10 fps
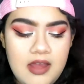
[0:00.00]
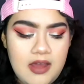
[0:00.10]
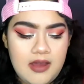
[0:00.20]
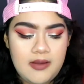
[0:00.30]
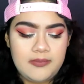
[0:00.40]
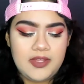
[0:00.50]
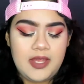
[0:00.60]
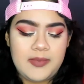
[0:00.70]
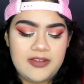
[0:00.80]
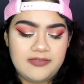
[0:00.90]

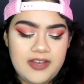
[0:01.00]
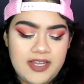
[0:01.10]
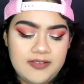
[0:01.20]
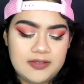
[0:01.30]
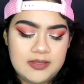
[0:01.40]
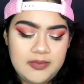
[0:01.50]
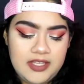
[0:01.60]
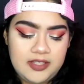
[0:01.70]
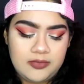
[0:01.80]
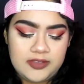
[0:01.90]
And my friend gave this to
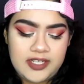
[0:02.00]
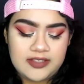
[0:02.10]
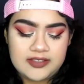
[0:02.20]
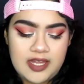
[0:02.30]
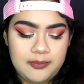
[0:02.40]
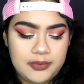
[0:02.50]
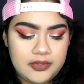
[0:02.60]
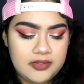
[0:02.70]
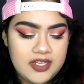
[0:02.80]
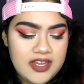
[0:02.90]
me. This was like a
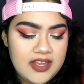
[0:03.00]
sample,